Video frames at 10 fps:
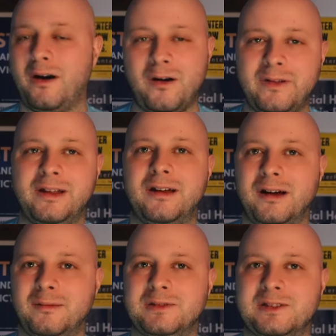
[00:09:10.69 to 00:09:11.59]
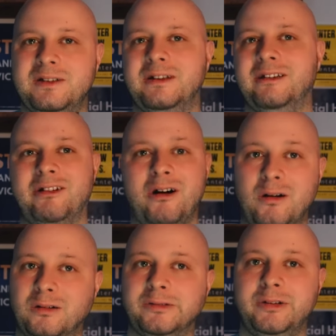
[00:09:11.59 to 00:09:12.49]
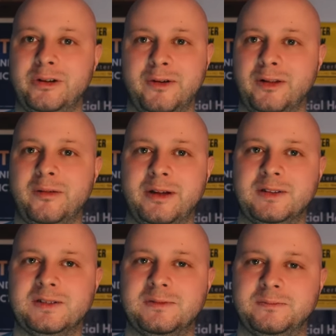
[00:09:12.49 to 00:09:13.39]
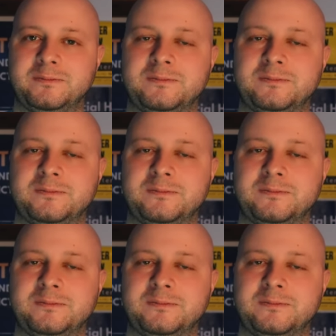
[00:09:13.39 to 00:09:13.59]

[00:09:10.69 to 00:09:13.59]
all incomes in all new developments.